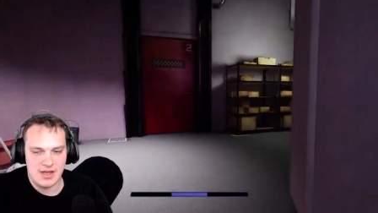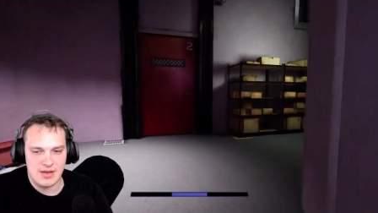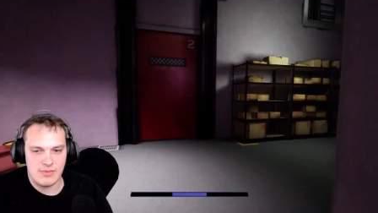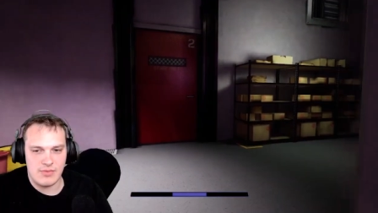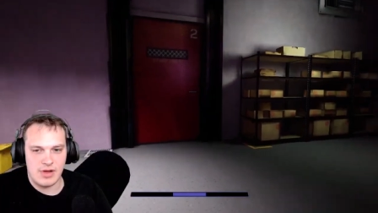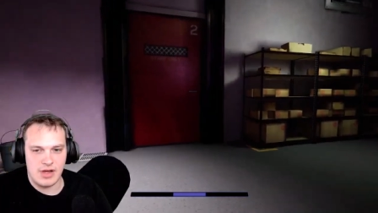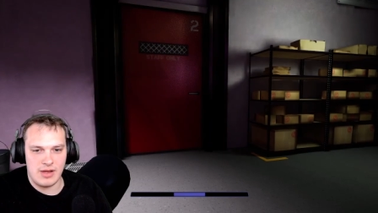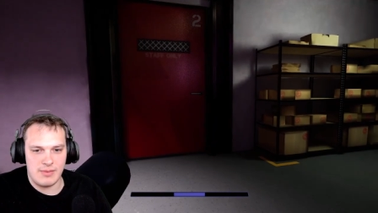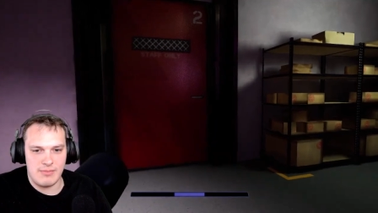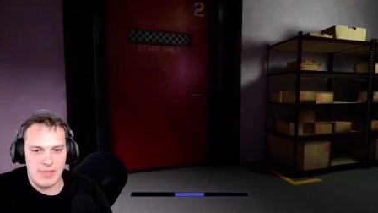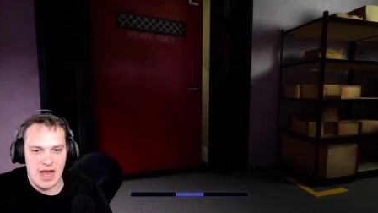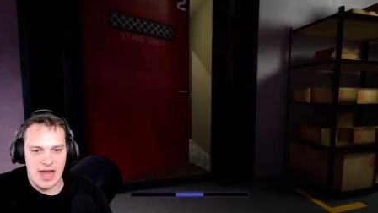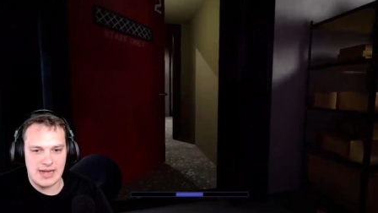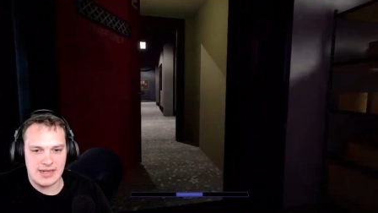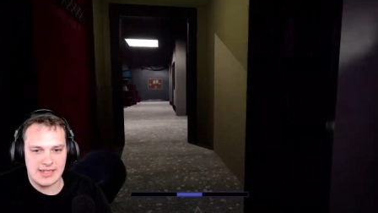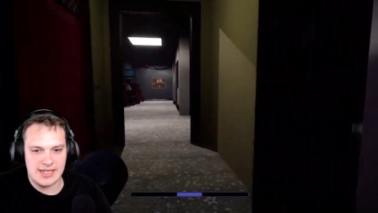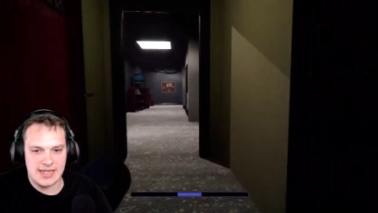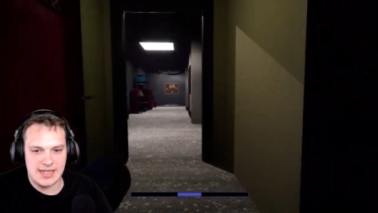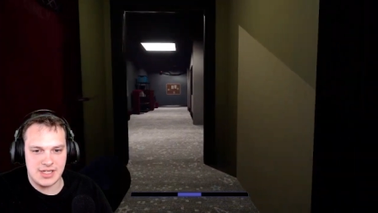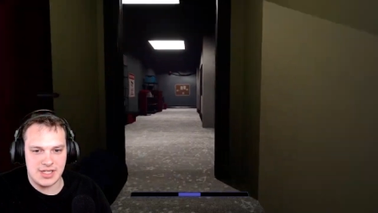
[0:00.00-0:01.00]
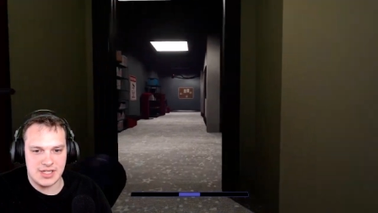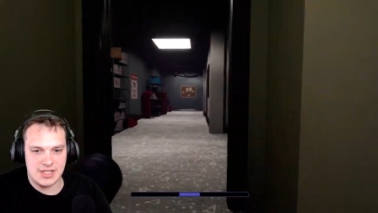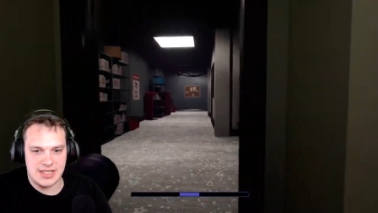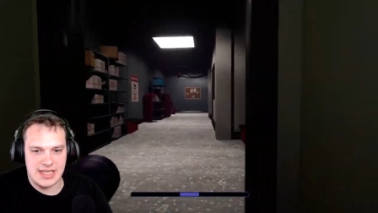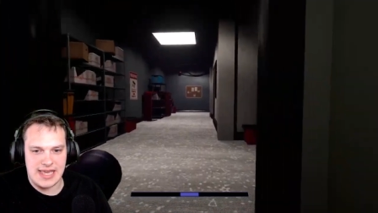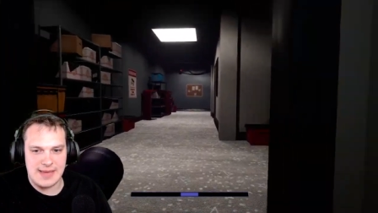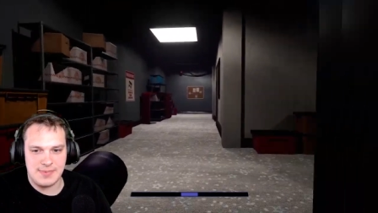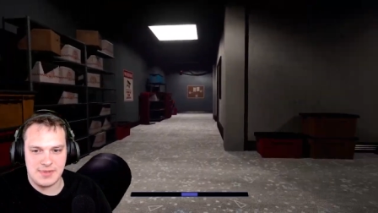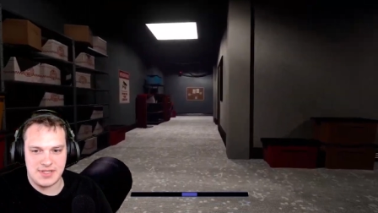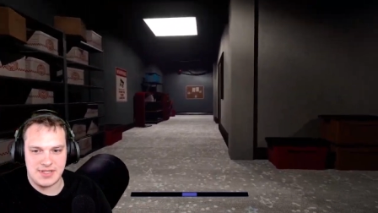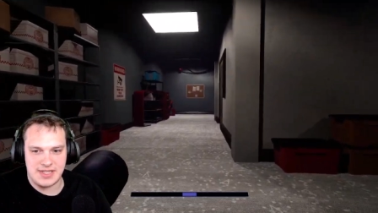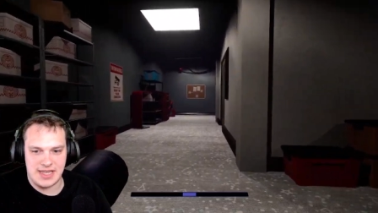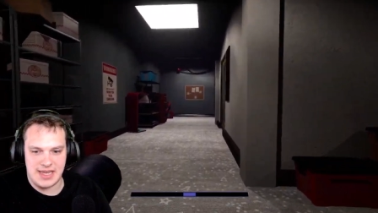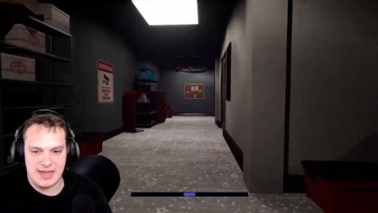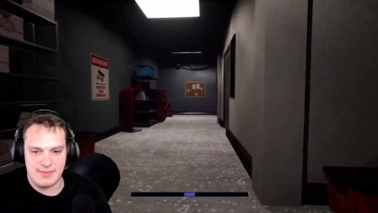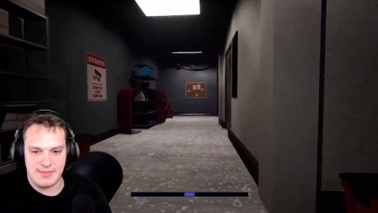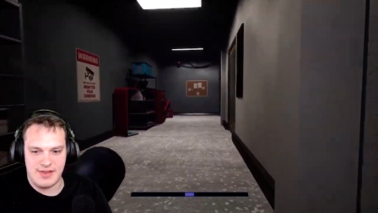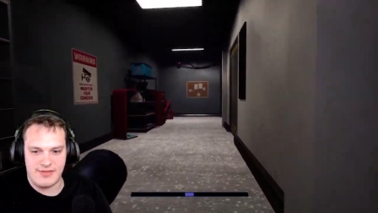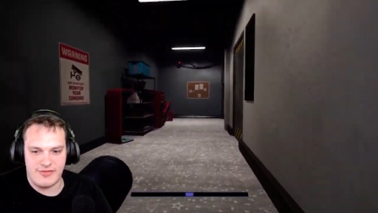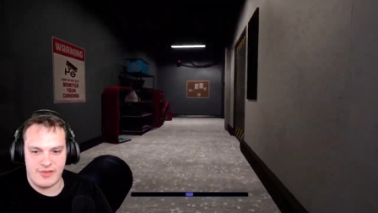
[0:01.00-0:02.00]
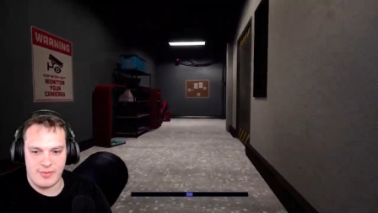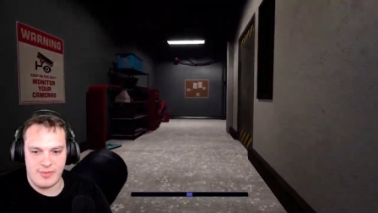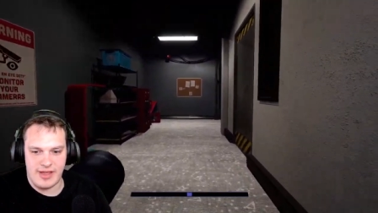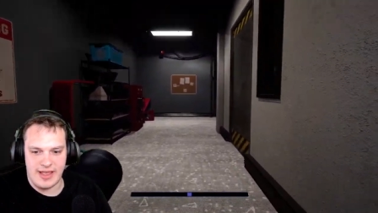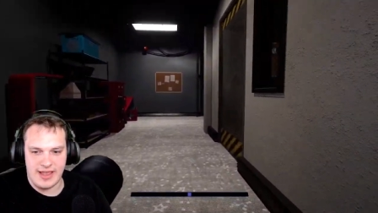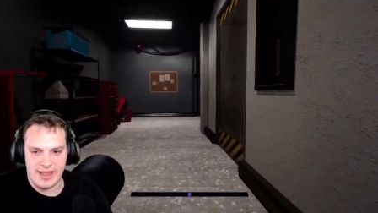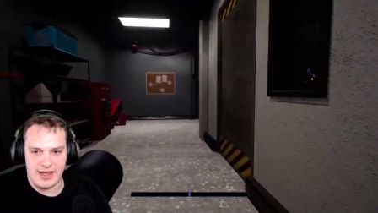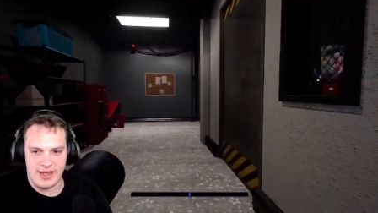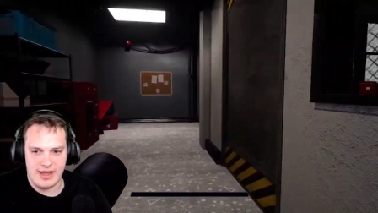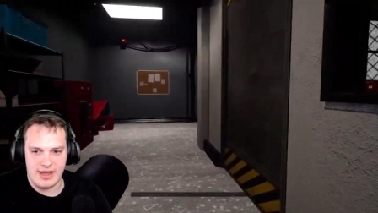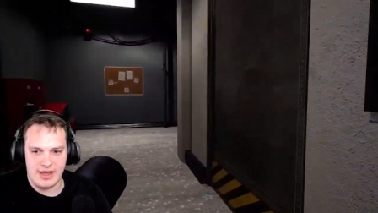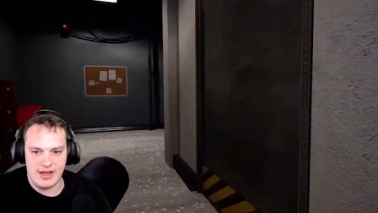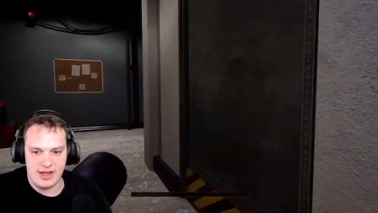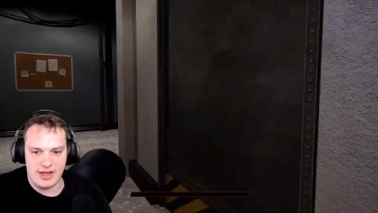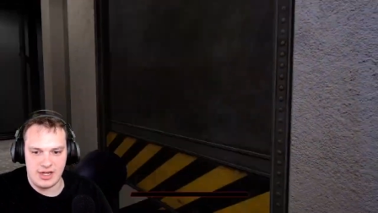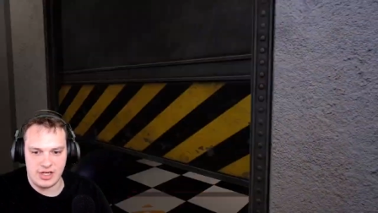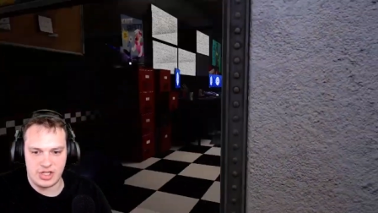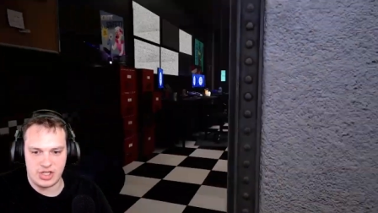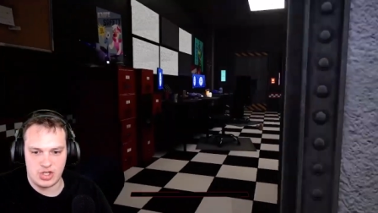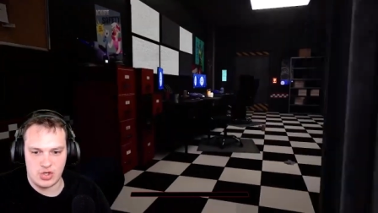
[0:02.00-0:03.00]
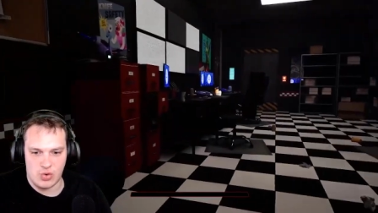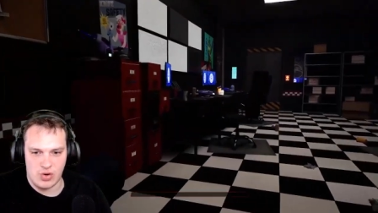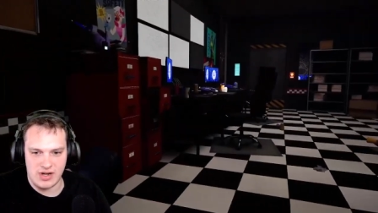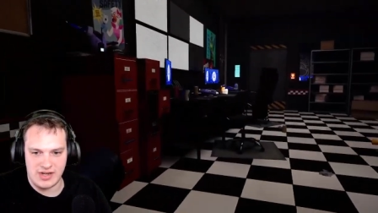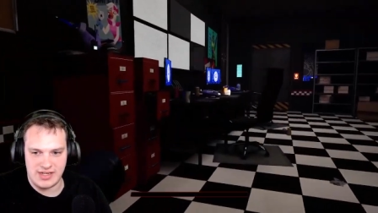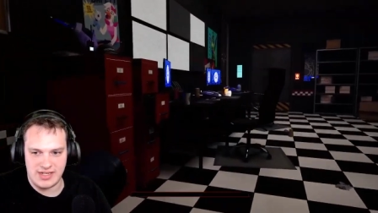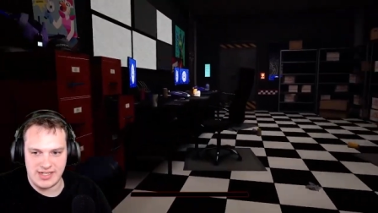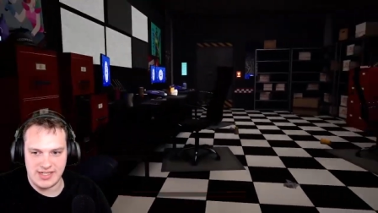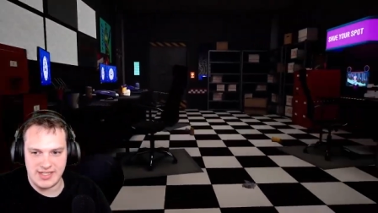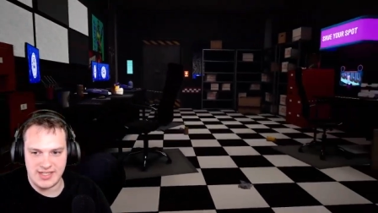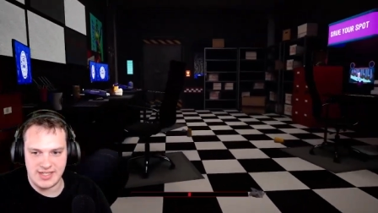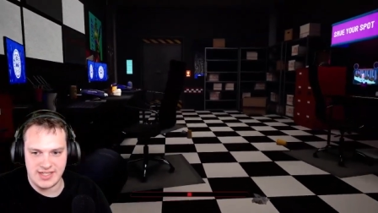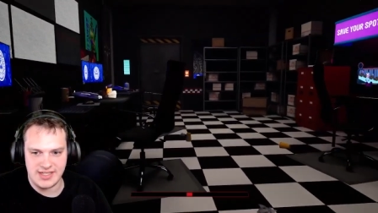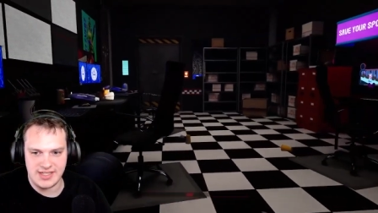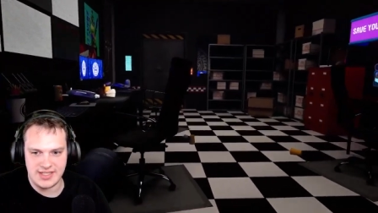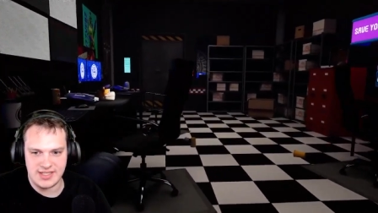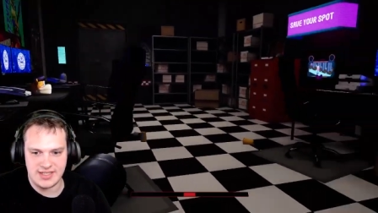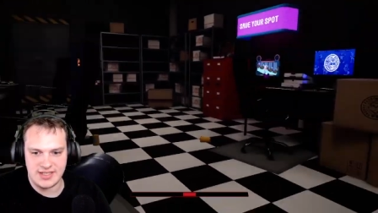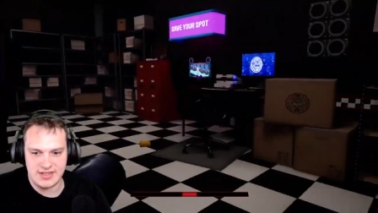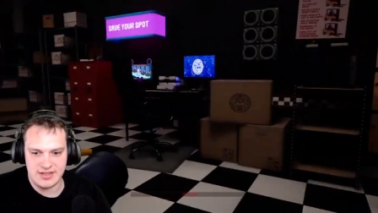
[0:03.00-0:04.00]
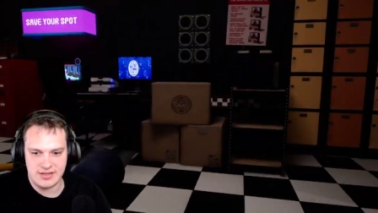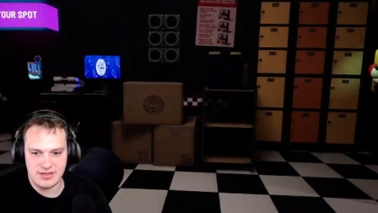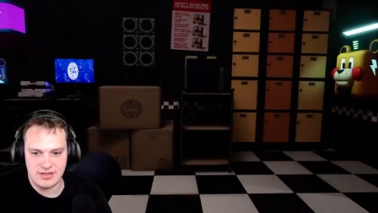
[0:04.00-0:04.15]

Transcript: Well, Monty just keeps seeing me from like a short distance.